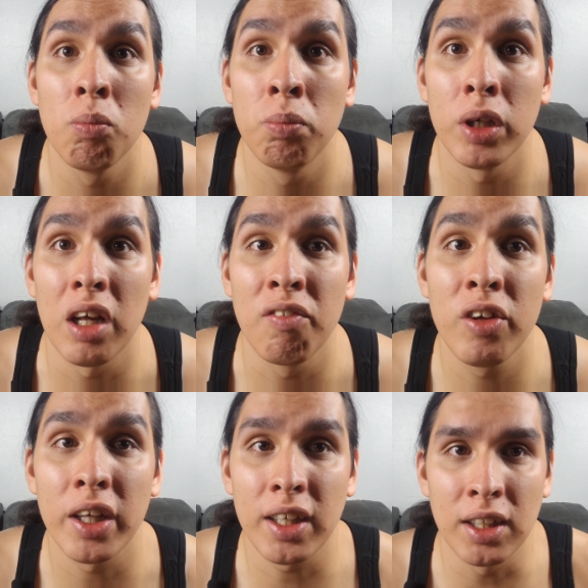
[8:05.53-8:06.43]
but I feel
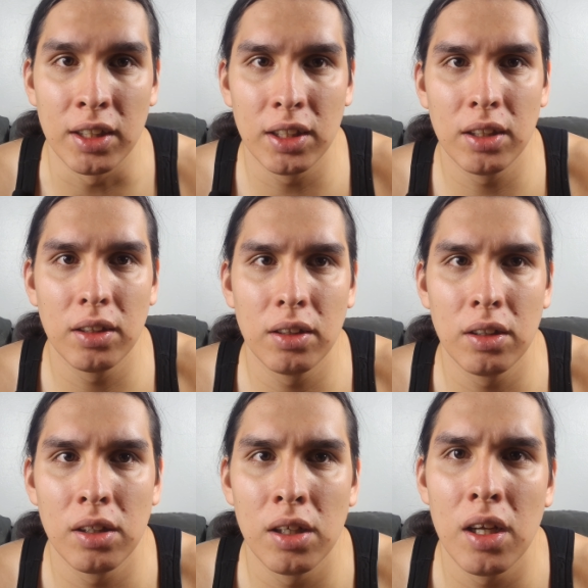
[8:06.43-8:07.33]
like
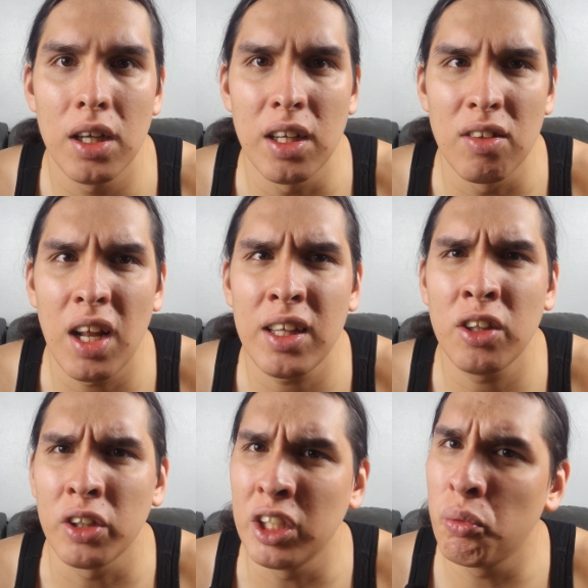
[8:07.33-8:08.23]
it's not that
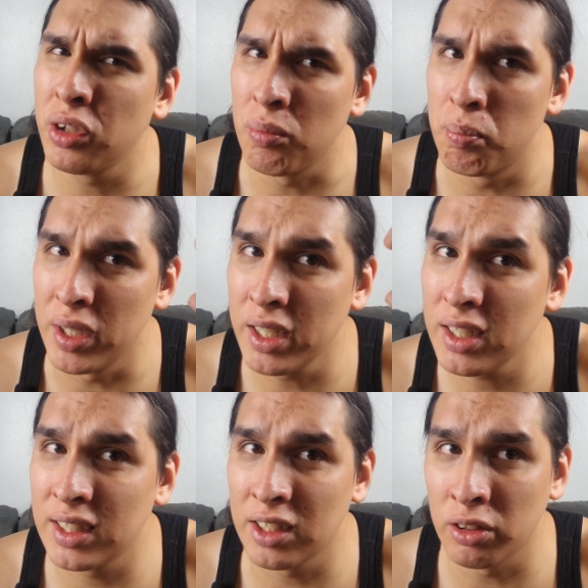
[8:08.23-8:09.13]
they're equally big,
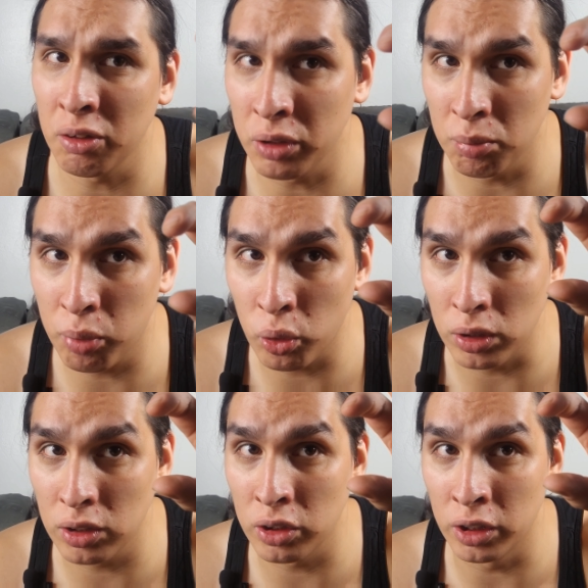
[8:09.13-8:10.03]
it's that they're equally
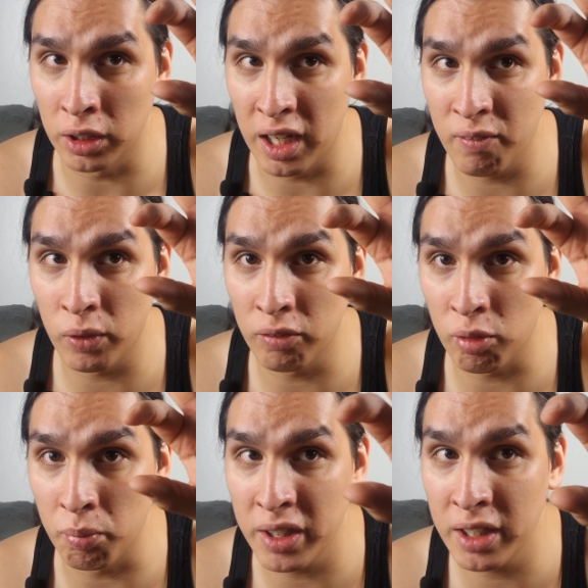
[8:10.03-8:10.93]
important. So you're going to have one
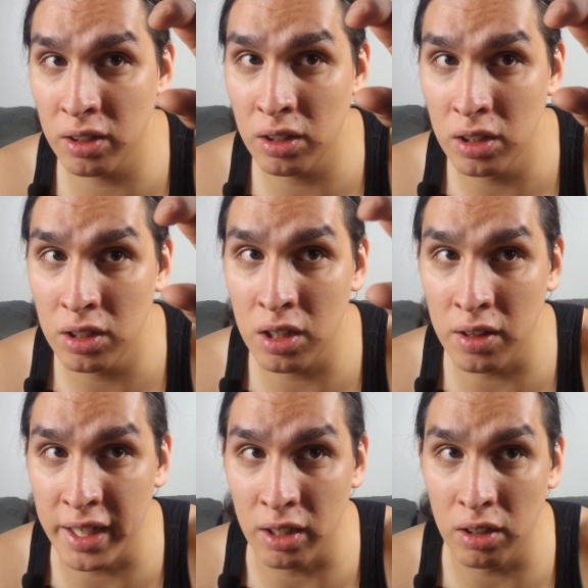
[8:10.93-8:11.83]
from here to
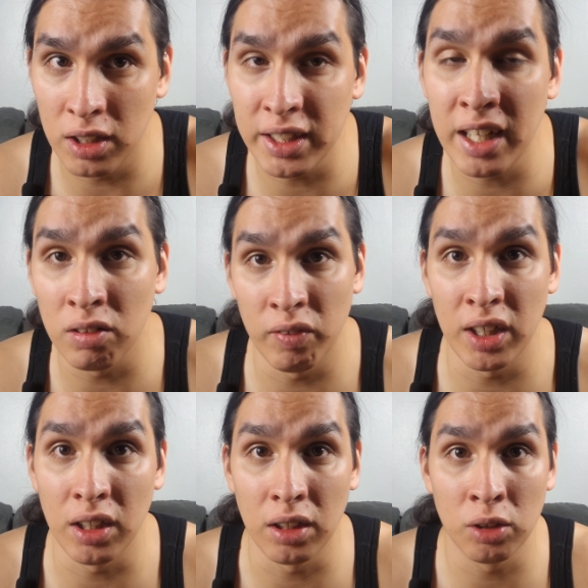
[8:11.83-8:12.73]
there. It's
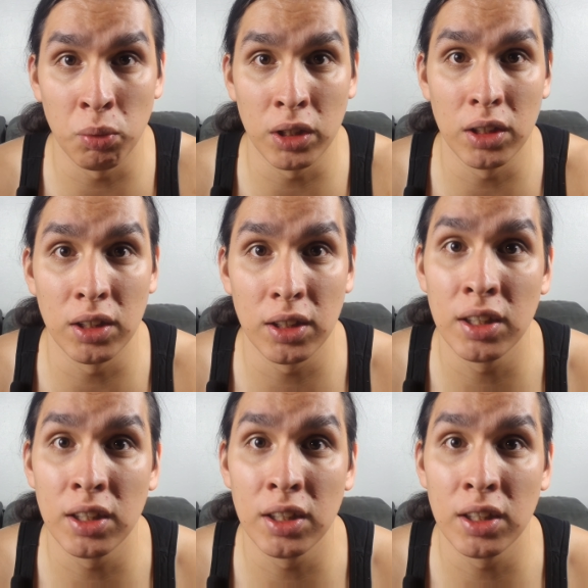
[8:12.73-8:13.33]
elevating is what it is.